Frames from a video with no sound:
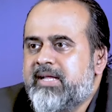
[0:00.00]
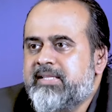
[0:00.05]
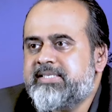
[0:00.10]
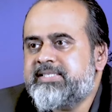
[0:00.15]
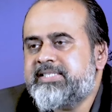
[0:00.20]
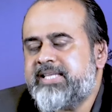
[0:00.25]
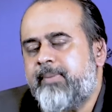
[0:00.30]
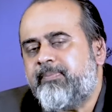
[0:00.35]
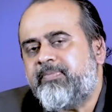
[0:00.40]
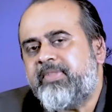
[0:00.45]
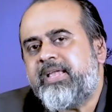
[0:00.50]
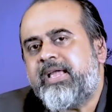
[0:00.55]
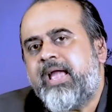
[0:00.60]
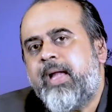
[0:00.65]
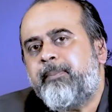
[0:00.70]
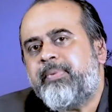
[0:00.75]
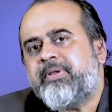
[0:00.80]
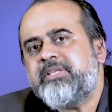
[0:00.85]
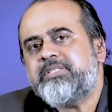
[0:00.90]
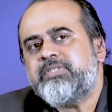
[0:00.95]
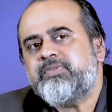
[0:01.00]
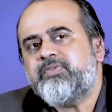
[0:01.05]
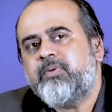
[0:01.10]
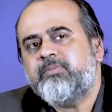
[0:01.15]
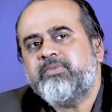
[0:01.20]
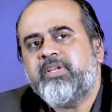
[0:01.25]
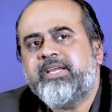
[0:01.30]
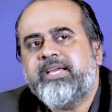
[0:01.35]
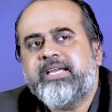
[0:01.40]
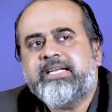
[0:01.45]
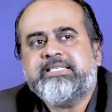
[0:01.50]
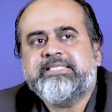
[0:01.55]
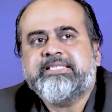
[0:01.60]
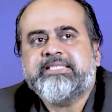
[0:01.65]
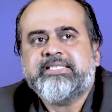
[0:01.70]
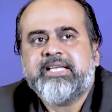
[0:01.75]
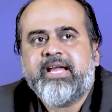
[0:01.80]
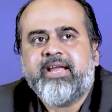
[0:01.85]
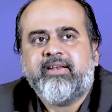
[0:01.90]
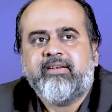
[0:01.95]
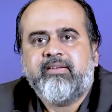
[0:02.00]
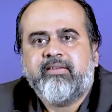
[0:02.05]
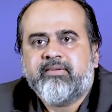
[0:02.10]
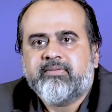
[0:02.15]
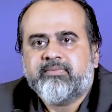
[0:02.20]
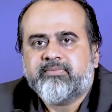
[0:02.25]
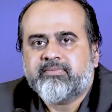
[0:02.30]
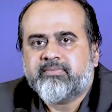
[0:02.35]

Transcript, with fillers: The same thing happens from the kids' side.